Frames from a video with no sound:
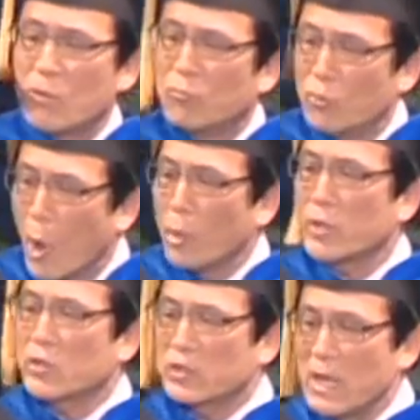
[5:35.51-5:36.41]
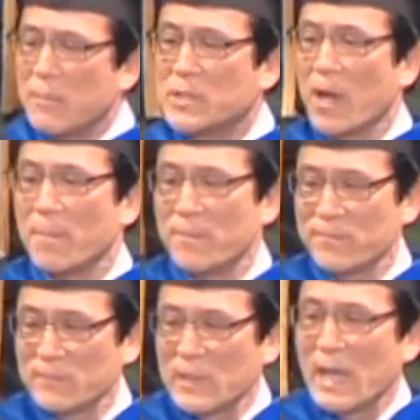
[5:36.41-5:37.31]
Roll your sleeves up
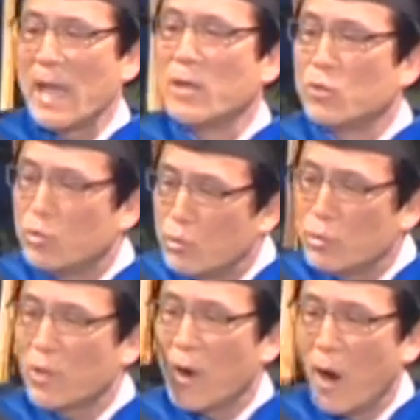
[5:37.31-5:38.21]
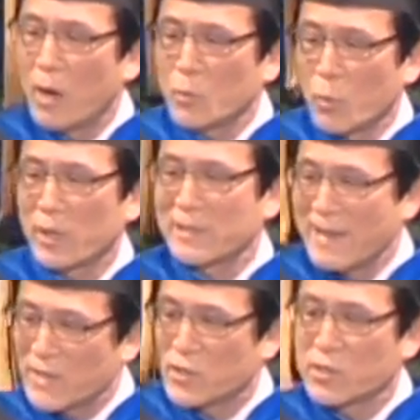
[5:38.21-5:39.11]
and do the hard work
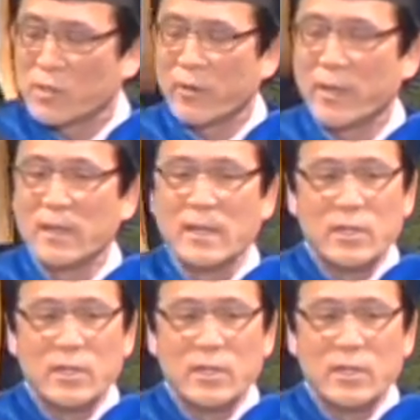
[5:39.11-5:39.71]
necessary